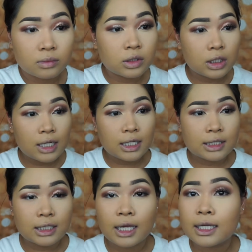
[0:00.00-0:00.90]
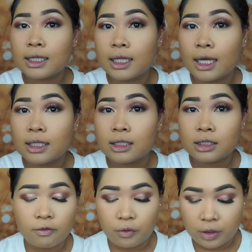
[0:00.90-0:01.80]
just like
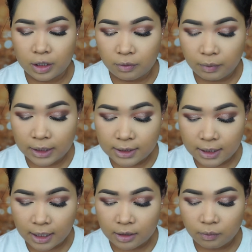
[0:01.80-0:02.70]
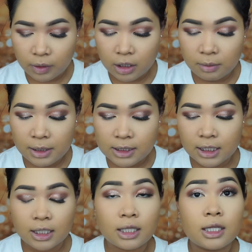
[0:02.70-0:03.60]
that. For the right side, we're gonna be
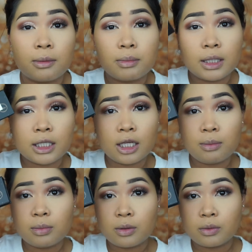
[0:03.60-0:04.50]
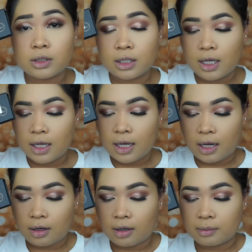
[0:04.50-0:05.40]
taking the Blinking Beauty
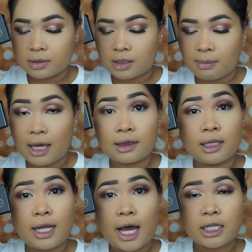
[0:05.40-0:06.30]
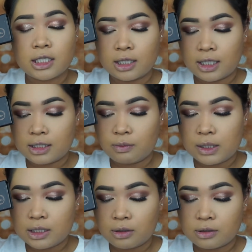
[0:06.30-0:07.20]
Samantha lash. This
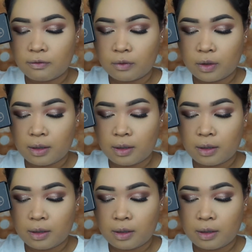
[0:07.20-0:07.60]
retails for